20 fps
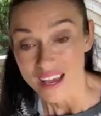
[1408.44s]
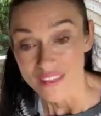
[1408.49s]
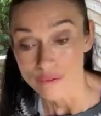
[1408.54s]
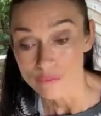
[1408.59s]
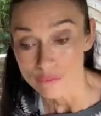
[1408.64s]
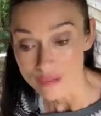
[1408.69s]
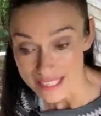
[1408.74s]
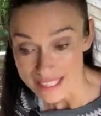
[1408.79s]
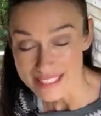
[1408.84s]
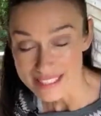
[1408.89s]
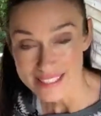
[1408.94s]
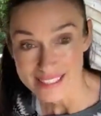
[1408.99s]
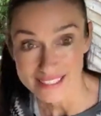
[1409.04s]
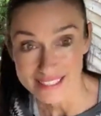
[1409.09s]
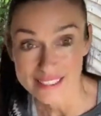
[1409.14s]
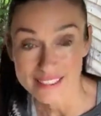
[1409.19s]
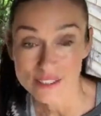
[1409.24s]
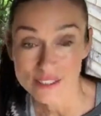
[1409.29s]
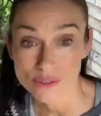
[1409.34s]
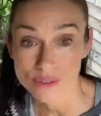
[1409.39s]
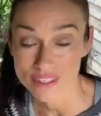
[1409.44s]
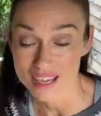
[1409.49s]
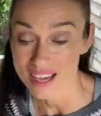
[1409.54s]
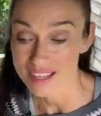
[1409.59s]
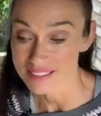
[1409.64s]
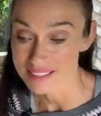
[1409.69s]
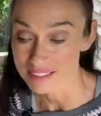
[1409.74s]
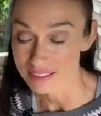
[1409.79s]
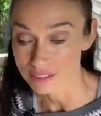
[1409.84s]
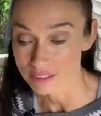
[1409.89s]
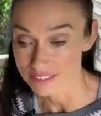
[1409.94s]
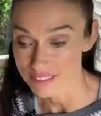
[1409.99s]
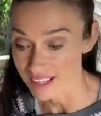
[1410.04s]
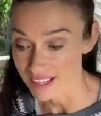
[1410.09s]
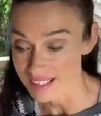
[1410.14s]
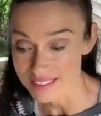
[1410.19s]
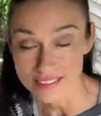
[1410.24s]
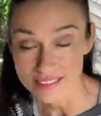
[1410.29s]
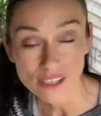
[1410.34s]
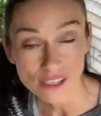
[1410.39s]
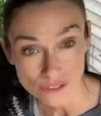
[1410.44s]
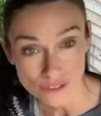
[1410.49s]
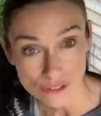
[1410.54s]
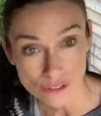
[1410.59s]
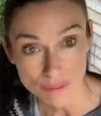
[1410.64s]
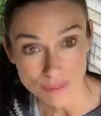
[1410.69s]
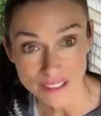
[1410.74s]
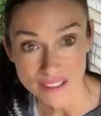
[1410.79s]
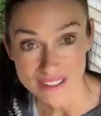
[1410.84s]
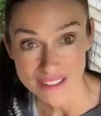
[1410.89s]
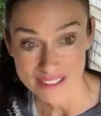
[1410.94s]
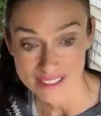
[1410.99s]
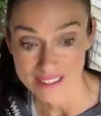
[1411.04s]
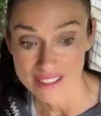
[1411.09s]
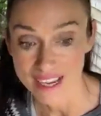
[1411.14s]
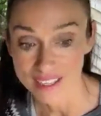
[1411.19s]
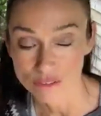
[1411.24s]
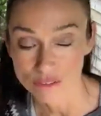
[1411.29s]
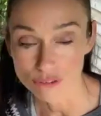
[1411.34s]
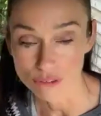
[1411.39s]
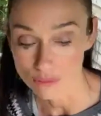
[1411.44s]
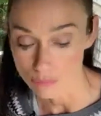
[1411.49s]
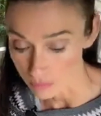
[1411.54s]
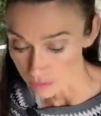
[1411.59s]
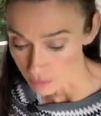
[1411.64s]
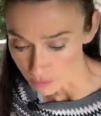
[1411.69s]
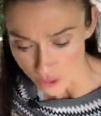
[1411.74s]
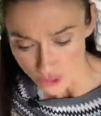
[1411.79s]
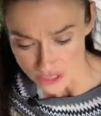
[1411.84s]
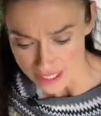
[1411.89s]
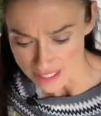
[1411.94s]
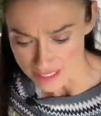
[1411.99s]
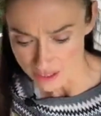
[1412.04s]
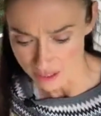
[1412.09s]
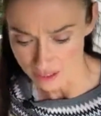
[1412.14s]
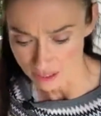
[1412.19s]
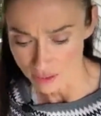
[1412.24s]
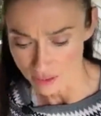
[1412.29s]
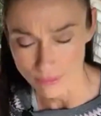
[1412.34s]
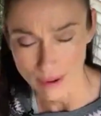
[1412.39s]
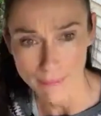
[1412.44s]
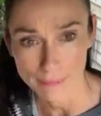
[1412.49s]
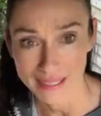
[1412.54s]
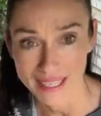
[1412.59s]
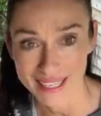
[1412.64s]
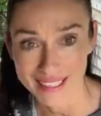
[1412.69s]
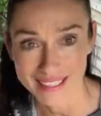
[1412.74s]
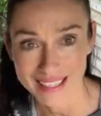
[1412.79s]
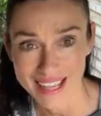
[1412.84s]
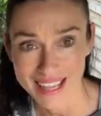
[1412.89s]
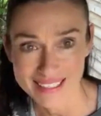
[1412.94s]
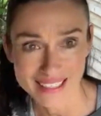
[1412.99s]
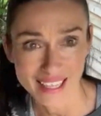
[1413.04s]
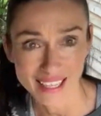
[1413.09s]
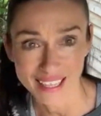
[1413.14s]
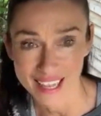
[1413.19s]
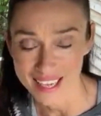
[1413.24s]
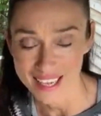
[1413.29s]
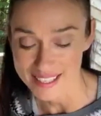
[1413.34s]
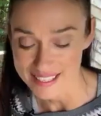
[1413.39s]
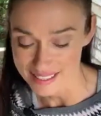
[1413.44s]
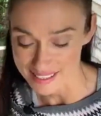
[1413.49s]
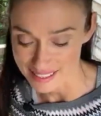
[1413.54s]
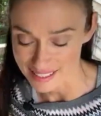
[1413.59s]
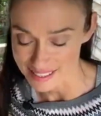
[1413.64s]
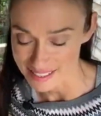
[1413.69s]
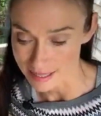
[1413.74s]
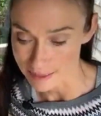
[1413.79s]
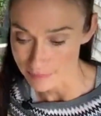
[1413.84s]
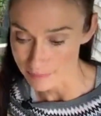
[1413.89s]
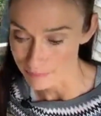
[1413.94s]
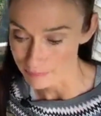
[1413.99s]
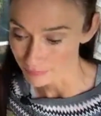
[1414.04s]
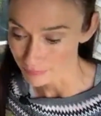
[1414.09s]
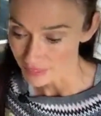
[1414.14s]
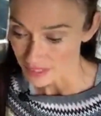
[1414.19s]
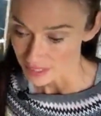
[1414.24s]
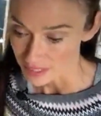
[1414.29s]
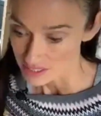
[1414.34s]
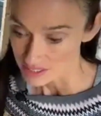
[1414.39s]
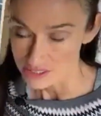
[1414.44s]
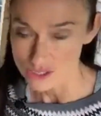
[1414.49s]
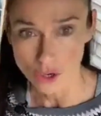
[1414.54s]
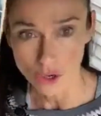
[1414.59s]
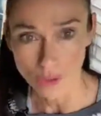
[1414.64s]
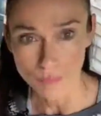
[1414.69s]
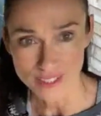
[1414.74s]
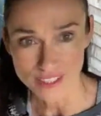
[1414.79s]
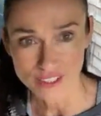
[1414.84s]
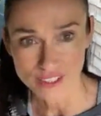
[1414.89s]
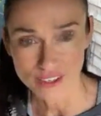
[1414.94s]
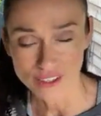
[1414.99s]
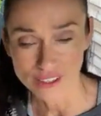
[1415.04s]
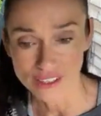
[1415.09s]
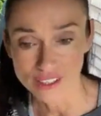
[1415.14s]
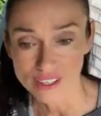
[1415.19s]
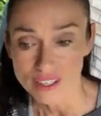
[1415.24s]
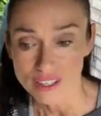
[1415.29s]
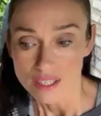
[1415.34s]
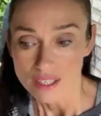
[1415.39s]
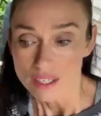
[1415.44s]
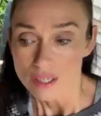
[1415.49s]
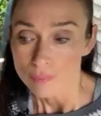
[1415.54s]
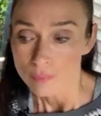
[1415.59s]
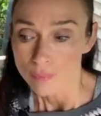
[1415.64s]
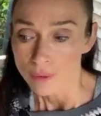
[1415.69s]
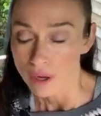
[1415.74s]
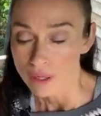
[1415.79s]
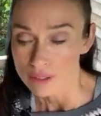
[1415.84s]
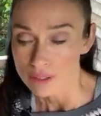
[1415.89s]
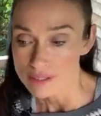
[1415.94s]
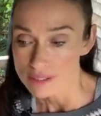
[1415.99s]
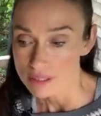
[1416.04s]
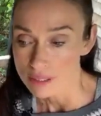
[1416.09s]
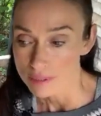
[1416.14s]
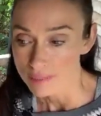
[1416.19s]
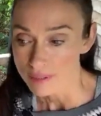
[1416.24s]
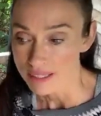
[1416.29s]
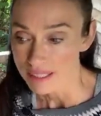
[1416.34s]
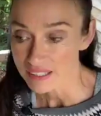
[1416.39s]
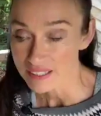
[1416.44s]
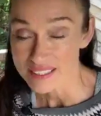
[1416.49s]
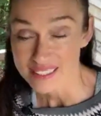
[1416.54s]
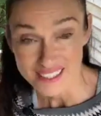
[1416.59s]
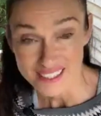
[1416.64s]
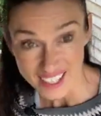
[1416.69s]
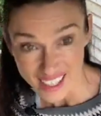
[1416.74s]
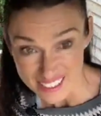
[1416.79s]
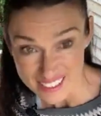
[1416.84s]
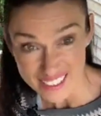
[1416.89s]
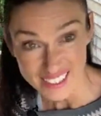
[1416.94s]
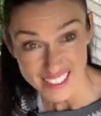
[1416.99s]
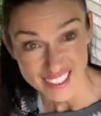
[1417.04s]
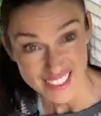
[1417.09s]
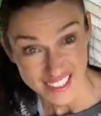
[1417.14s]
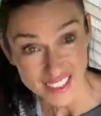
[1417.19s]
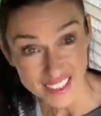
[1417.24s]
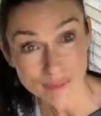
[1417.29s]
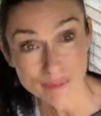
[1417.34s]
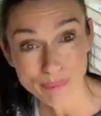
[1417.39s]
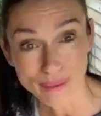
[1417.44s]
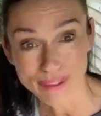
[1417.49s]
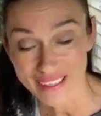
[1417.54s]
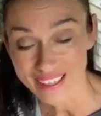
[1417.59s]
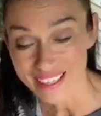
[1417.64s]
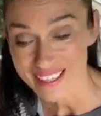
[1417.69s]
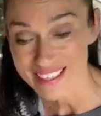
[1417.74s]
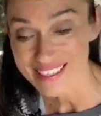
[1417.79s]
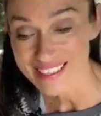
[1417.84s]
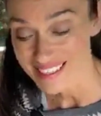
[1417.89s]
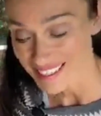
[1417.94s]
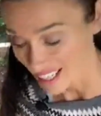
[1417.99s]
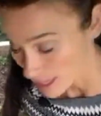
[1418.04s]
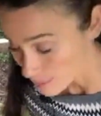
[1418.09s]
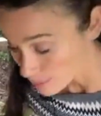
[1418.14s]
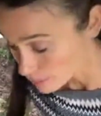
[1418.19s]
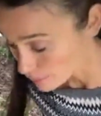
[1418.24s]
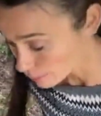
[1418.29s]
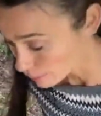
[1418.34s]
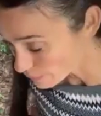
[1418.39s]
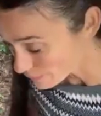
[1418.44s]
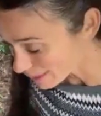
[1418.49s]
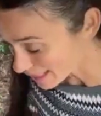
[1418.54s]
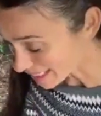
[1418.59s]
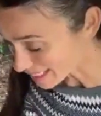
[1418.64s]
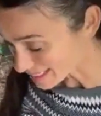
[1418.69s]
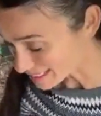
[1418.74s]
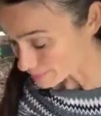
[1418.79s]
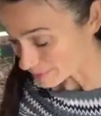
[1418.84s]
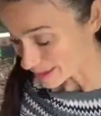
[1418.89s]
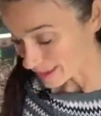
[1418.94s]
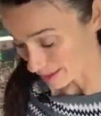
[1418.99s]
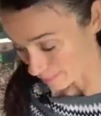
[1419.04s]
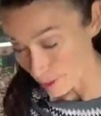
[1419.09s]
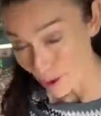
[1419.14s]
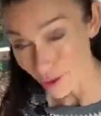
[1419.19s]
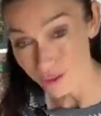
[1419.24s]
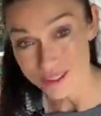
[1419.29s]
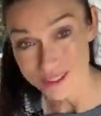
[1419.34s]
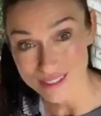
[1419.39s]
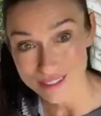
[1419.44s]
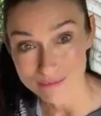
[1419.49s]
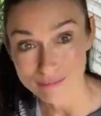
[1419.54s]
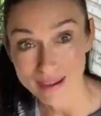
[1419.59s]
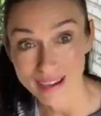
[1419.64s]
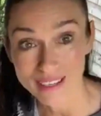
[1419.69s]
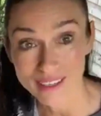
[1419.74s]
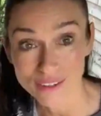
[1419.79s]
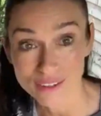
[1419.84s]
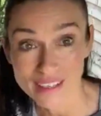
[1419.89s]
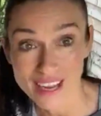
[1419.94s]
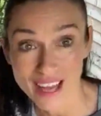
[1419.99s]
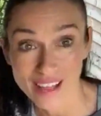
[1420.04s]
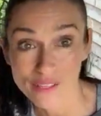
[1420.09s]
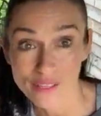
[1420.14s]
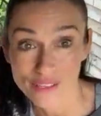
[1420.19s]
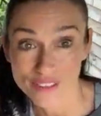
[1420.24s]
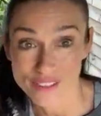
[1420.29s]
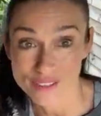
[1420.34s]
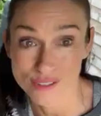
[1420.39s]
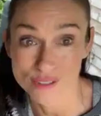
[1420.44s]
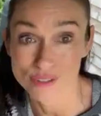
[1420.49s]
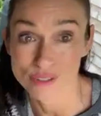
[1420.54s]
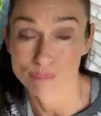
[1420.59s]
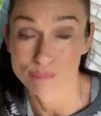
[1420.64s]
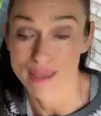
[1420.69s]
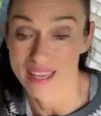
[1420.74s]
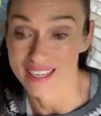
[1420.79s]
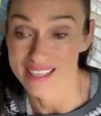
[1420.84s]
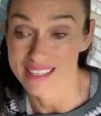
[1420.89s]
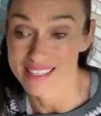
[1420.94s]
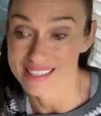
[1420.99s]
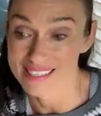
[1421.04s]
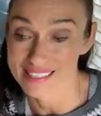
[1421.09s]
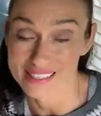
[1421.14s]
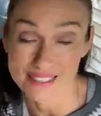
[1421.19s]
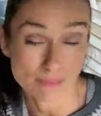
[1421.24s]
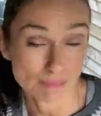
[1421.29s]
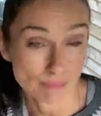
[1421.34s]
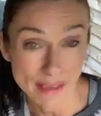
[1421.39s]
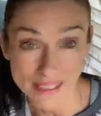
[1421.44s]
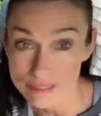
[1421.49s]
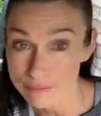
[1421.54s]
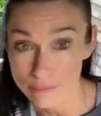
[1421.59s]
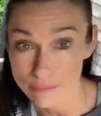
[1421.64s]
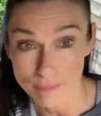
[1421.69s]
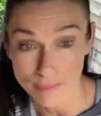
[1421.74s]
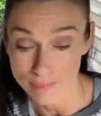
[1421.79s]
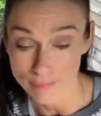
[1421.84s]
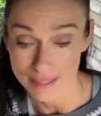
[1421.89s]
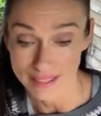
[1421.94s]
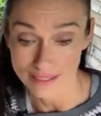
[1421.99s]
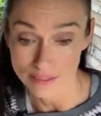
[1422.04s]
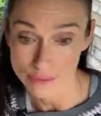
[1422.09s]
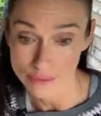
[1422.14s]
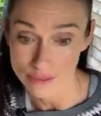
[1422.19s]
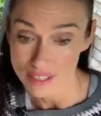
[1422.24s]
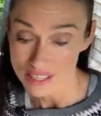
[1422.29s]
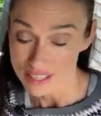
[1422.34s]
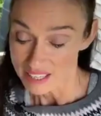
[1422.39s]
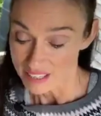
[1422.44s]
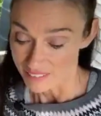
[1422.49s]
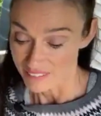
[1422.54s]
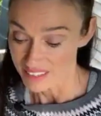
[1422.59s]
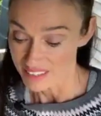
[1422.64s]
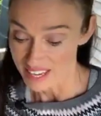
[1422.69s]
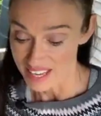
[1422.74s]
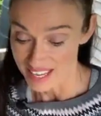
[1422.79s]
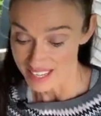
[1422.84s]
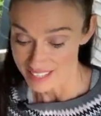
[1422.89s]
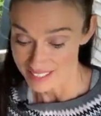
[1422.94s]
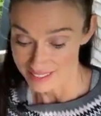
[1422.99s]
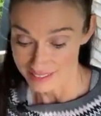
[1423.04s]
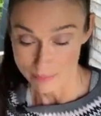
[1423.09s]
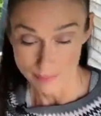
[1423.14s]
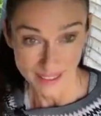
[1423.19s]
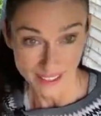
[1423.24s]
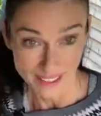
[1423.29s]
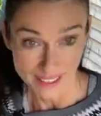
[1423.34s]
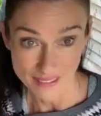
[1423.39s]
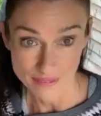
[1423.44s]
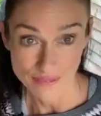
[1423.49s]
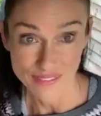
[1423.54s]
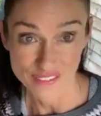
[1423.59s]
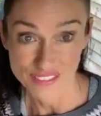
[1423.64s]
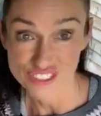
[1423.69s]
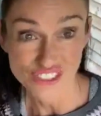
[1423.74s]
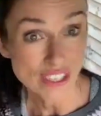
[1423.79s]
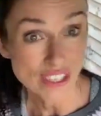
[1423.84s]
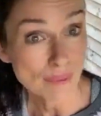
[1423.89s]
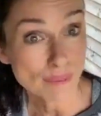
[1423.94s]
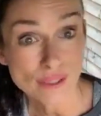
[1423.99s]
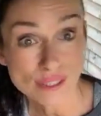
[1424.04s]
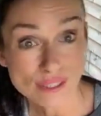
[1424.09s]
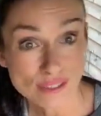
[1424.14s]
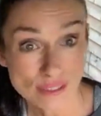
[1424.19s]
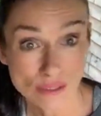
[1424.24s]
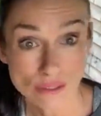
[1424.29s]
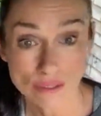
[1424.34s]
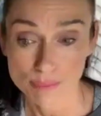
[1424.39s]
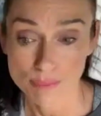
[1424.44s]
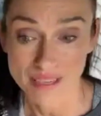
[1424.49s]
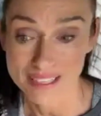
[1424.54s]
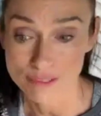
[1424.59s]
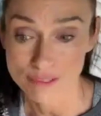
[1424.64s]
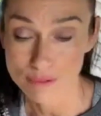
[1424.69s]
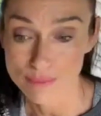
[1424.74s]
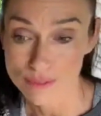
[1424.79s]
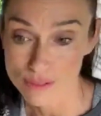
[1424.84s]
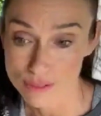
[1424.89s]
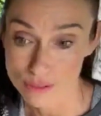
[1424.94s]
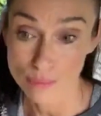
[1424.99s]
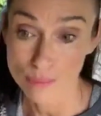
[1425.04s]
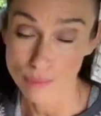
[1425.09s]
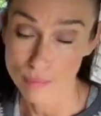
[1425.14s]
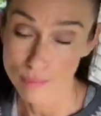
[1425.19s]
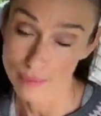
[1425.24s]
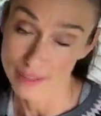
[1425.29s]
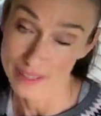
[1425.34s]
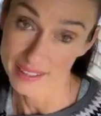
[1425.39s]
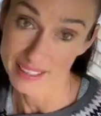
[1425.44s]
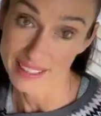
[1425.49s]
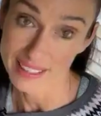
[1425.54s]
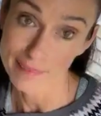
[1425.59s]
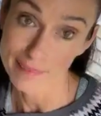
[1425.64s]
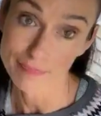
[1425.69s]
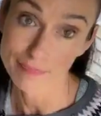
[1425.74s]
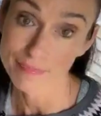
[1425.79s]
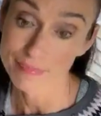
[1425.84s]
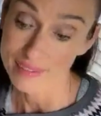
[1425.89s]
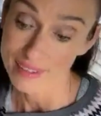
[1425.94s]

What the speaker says: And the reasons to do that, to look to that, is not just because it's natural and we're avoiding all the crap like SLS and sorbitol, but also because it's actually cheaper. It is cheaper for me to make pots of my own healthy toothpaste, it's better for my mouth, than it is to buy even the cheapest toothpaste from the supermarket.